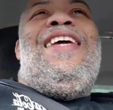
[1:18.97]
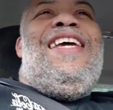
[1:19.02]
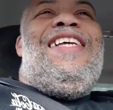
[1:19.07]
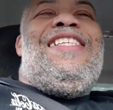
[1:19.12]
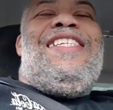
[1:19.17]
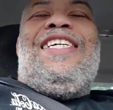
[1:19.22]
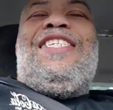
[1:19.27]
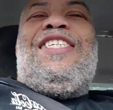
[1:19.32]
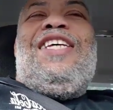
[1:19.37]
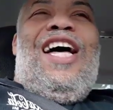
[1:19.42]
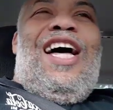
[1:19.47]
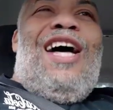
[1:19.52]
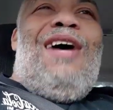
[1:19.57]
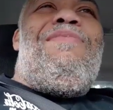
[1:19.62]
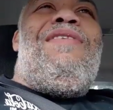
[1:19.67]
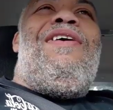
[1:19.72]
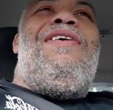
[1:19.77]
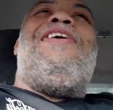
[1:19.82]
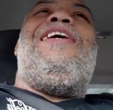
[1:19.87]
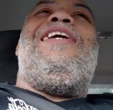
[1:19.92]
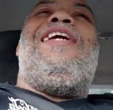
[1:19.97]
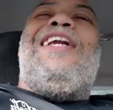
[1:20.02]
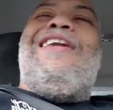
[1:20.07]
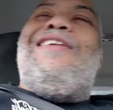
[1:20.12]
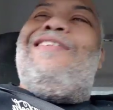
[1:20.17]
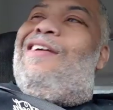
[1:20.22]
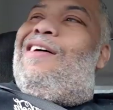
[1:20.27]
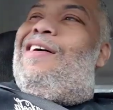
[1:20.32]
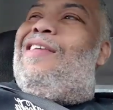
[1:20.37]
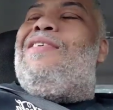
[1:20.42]
He just uploaded
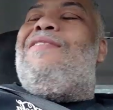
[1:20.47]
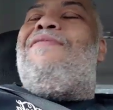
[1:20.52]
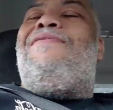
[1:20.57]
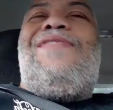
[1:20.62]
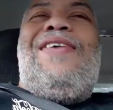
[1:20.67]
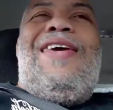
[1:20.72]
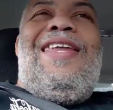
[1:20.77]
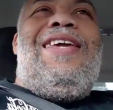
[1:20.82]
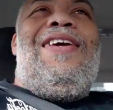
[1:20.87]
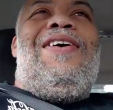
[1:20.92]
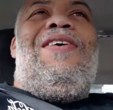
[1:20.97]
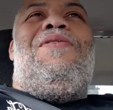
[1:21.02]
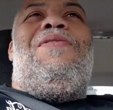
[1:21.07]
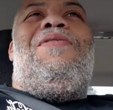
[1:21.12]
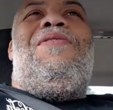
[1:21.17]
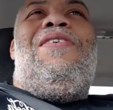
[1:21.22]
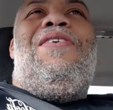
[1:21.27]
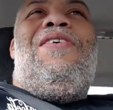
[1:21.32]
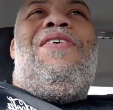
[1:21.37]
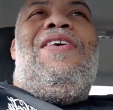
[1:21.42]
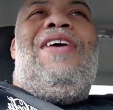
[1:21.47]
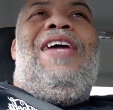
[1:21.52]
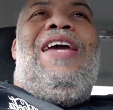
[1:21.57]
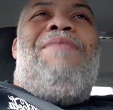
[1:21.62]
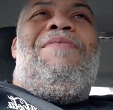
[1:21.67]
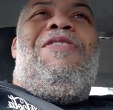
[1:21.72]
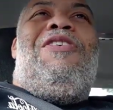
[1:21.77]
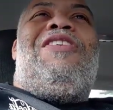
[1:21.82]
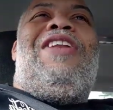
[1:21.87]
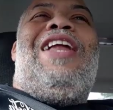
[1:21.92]
another video,
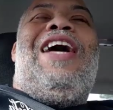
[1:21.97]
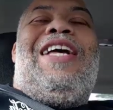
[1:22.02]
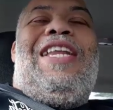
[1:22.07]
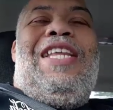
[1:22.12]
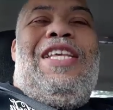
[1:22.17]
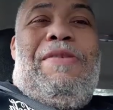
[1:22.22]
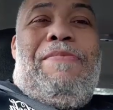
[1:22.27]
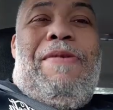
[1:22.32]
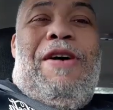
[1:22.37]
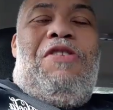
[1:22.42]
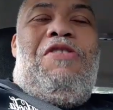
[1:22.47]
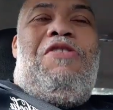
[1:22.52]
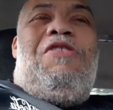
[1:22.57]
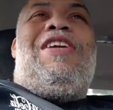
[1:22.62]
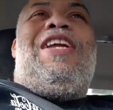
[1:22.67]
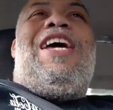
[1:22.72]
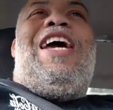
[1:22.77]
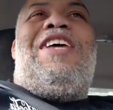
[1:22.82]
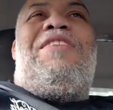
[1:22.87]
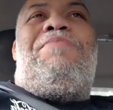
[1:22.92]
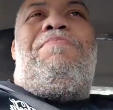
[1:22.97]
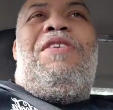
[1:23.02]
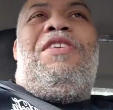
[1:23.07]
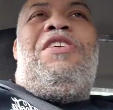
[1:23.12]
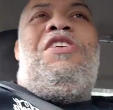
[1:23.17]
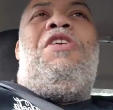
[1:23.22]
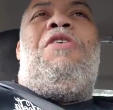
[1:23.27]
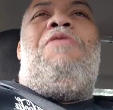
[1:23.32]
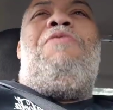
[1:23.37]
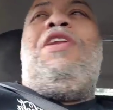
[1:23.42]
and most likely it's about DoorDash. But
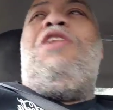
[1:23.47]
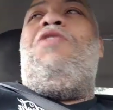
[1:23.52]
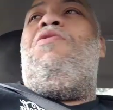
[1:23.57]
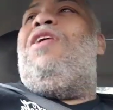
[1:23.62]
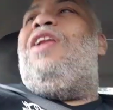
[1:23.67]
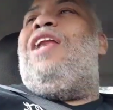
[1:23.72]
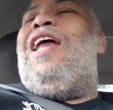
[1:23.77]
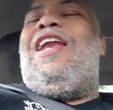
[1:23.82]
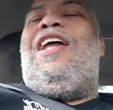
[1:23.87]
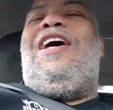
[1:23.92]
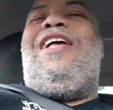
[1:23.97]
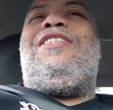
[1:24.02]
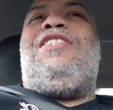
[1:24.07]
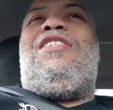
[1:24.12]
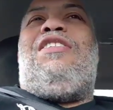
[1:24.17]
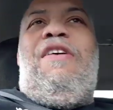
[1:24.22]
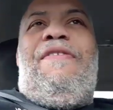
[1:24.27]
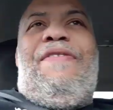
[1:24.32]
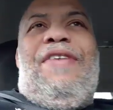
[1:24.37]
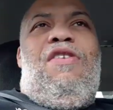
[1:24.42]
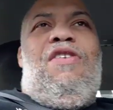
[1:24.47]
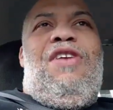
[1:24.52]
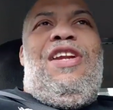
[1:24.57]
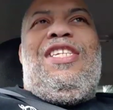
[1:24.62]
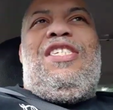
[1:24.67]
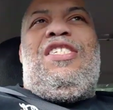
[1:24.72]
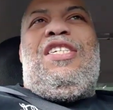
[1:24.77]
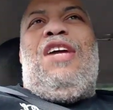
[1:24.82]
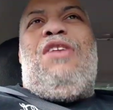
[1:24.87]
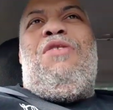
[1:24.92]
you know, we do a lot of other stuff here on the
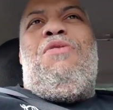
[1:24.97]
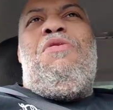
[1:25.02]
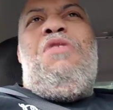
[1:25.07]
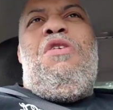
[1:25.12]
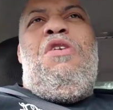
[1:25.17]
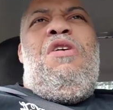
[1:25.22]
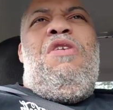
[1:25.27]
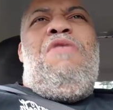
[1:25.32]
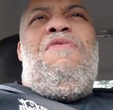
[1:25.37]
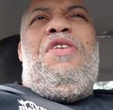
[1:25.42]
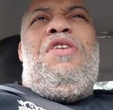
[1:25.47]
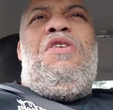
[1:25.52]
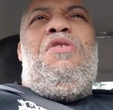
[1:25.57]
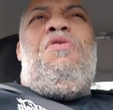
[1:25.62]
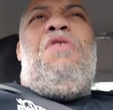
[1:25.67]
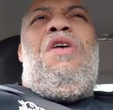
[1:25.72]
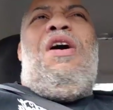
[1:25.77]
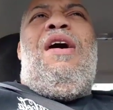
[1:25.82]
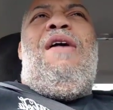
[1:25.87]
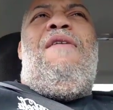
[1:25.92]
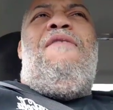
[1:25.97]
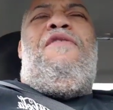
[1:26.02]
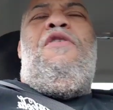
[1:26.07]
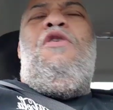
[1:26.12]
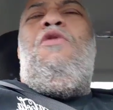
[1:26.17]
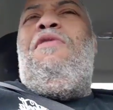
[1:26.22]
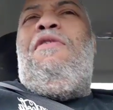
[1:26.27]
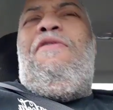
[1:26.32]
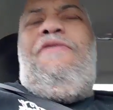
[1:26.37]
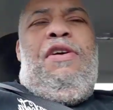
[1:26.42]
channel. We do um,
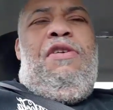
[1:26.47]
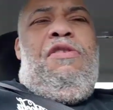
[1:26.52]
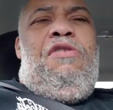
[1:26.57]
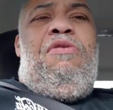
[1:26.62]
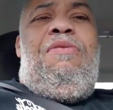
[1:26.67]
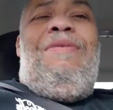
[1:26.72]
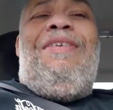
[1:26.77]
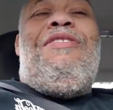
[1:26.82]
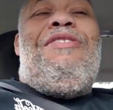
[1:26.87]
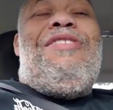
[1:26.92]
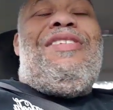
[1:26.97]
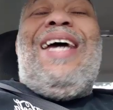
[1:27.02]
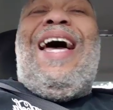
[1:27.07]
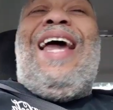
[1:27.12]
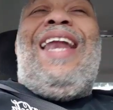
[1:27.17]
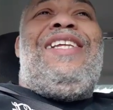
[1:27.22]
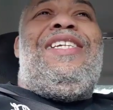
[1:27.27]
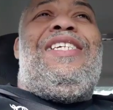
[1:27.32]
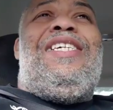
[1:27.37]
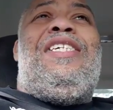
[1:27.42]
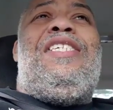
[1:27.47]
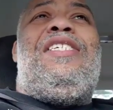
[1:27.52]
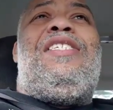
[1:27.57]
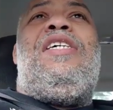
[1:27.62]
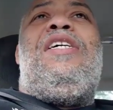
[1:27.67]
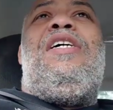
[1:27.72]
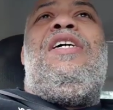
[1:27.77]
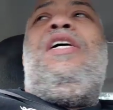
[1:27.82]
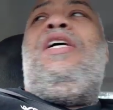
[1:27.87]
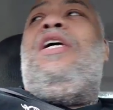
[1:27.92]
food reviews. We do challenges.
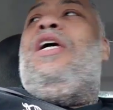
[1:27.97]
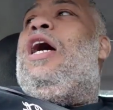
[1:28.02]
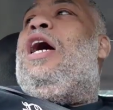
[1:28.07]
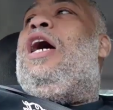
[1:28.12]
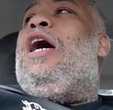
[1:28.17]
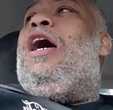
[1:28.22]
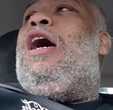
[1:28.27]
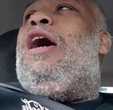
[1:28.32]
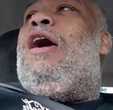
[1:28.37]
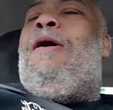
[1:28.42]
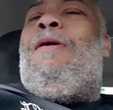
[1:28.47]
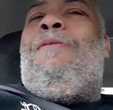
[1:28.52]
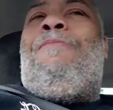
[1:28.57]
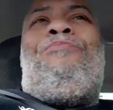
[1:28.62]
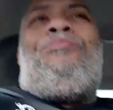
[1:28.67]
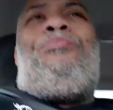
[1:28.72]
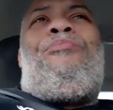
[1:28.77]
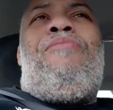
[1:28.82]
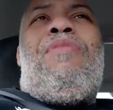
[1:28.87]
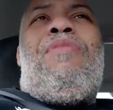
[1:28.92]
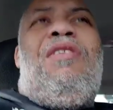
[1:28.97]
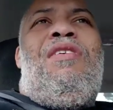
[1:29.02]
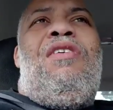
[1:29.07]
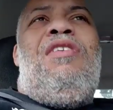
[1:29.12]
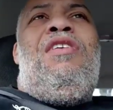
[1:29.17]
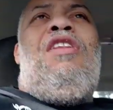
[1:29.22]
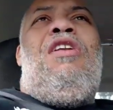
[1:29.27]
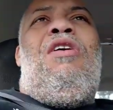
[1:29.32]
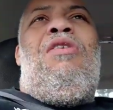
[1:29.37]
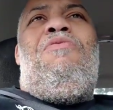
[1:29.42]
Um,
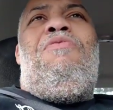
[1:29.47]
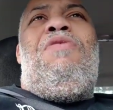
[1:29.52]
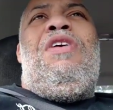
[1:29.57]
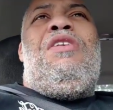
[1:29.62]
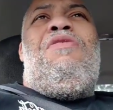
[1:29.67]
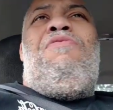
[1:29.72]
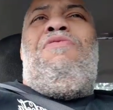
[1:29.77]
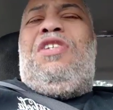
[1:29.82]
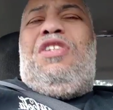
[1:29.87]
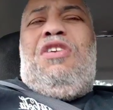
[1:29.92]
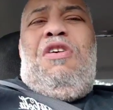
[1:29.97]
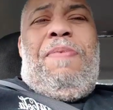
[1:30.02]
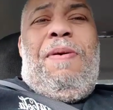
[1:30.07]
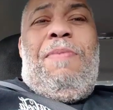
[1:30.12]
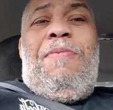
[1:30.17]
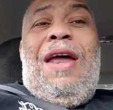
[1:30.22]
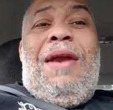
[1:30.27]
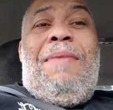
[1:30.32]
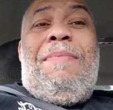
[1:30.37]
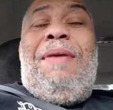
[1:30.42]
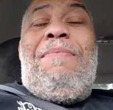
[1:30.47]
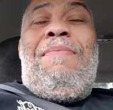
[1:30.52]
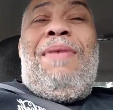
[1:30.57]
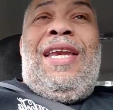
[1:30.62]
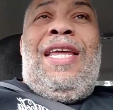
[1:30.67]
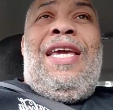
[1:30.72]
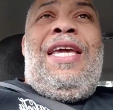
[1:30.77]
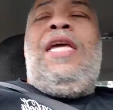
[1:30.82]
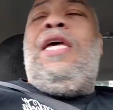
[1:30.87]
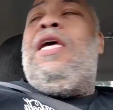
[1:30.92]
you know, we, we show people how to make
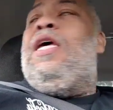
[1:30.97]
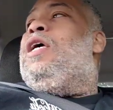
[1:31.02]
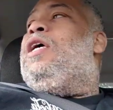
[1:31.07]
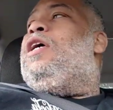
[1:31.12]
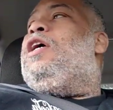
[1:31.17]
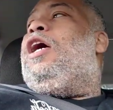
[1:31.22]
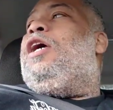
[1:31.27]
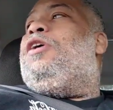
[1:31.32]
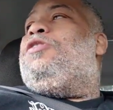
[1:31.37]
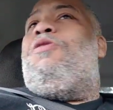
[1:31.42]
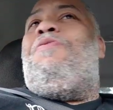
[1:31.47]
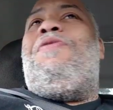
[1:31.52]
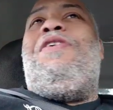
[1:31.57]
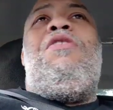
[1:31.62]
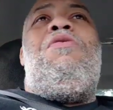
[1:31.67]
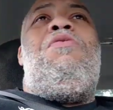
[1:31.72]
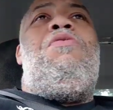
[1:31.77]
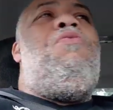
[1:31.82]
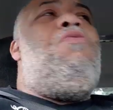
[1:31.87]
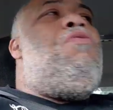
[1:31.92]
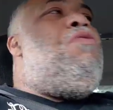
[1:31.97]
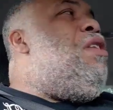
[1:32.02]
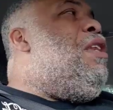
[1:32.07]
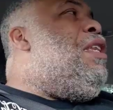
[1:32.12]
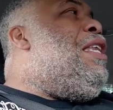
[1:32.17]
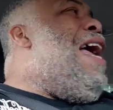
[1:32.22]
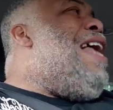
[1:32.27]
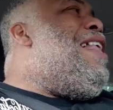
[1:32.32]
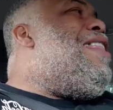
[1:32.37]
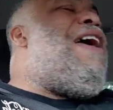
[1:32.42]
money. Uh, so we do
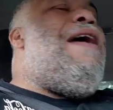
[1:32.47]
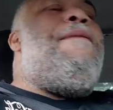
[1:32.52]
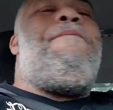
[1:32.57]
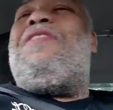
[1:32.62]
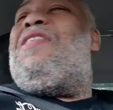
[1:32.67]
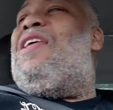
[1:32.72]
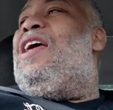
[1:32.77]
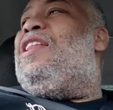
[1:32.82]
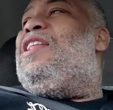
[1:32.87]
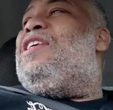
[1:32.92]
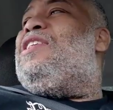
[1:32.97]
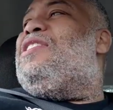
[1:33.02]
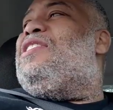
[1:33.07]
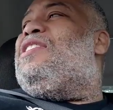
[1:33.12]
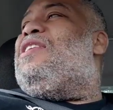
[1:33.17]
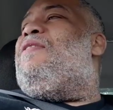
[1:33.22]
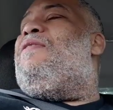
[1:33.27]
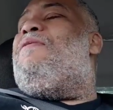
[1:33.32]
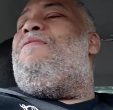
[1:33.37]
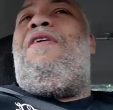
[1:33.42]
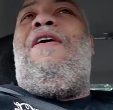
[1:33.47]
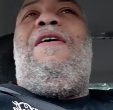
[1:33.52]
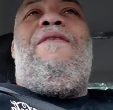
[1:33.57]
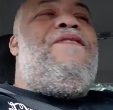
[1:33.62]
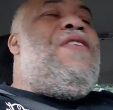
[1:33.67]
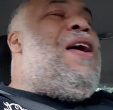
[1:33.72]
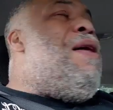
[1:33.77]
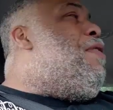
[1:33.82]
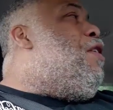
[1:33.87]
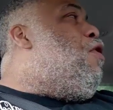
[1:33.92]
that type of thing. This is a, a
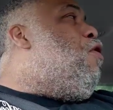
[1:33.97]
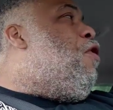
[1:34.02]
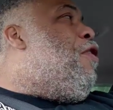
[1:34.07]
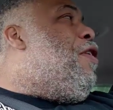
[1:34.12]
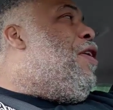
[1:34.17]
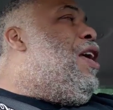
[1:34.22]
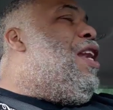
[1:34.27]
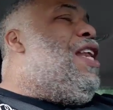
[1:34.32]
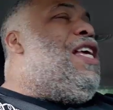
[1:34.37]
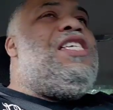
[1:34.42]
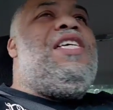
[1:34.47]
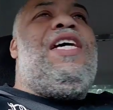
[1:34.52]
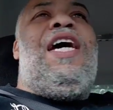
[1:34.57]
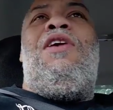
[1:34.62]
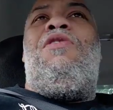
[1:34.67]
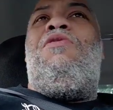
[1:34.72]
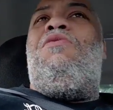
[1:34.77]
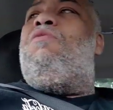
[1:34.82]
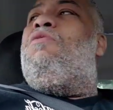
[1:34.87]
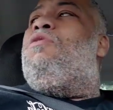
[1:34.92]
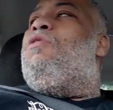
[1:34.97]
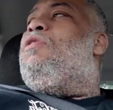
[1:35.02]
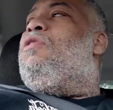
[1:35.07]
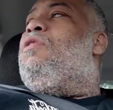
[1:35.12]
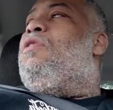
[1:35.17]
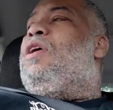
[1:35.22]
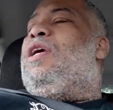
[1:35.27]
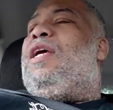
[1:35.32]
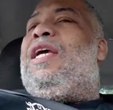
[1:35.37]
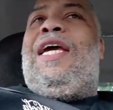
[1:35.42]
family oriented channel.
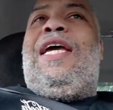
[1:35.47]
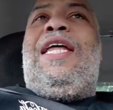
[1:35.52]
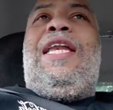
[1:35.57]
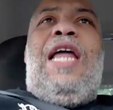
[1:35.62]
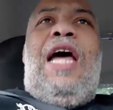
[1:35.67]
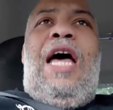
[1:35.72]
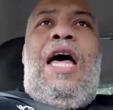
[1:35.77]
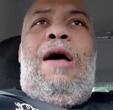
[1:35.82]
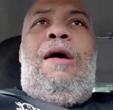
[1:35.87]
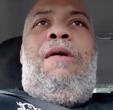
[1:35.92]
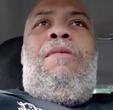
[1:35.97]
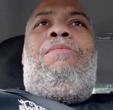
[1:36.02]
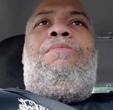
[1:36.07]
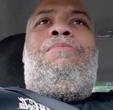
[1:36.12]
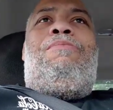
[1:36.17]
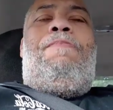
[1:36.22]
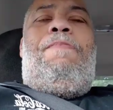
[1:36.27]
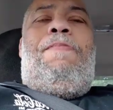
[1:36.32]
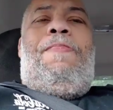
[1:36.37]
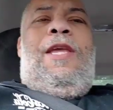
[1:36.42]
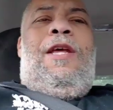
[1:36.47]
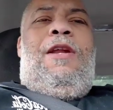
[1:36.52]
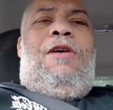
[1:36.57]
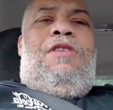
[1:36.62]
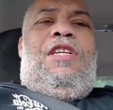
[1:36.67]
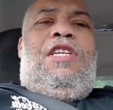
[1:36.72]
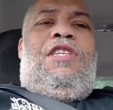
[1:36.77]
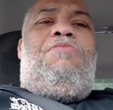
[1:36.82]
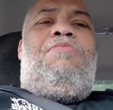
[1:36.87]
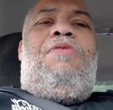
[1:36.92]
And, um, you know,
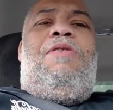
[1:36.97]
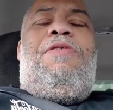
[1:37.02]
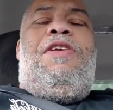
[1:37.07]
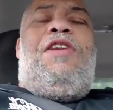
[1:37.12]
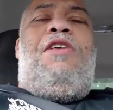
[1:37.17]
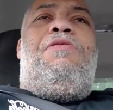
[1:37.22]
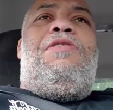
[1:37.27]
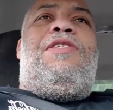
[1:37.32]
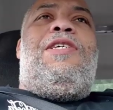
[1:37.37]
this is what we do.